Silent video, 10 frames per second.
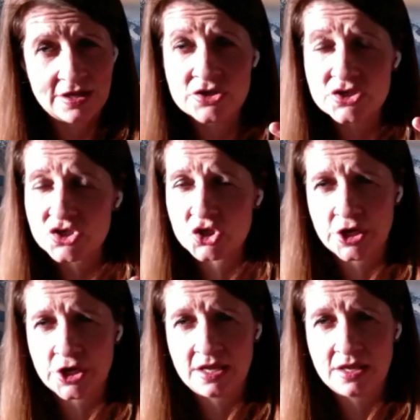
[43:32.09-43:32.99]

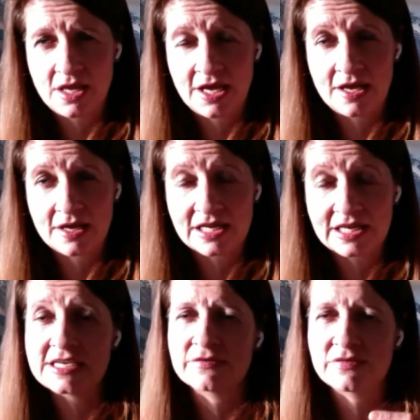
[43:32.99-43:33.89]
industry
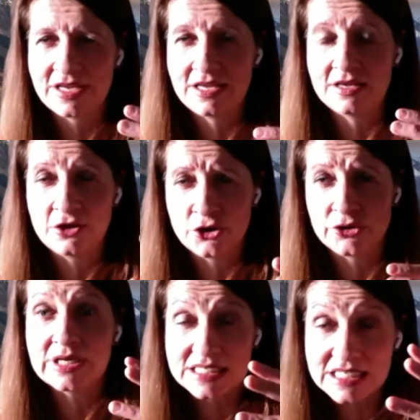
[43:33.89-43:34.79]
collectively,
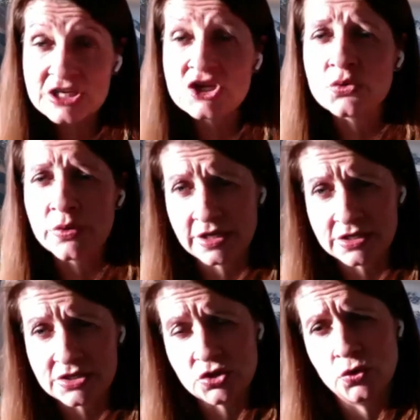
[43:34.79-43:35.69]
you know,
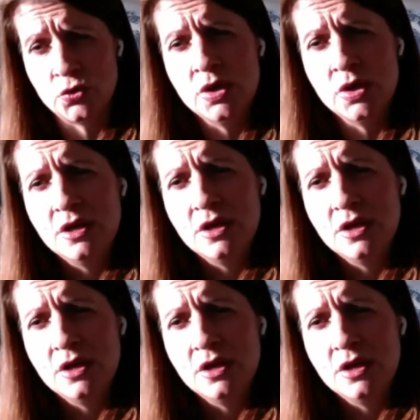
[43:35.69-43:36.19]
continuing to